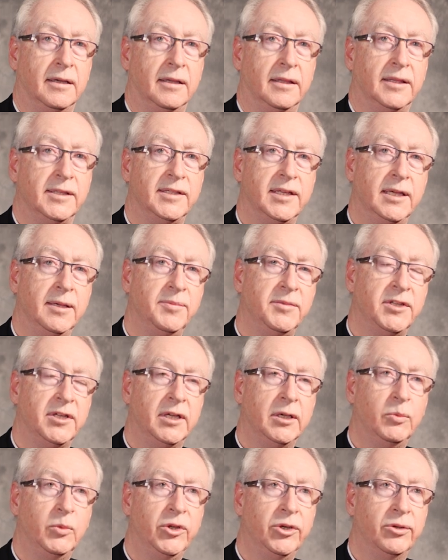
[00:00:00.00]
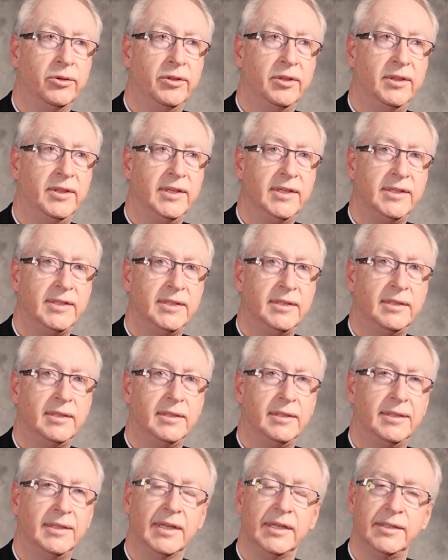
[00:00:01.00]
At the same time, we know that this
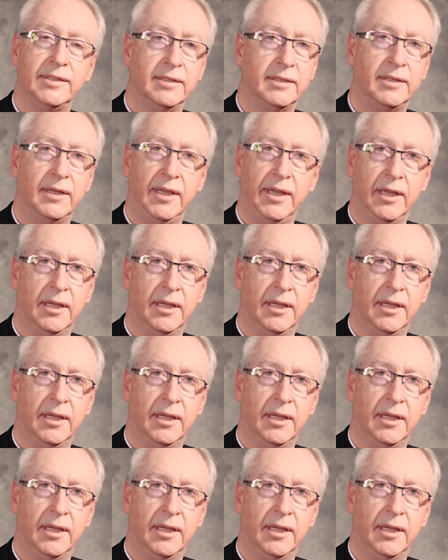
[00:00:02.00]
doesn't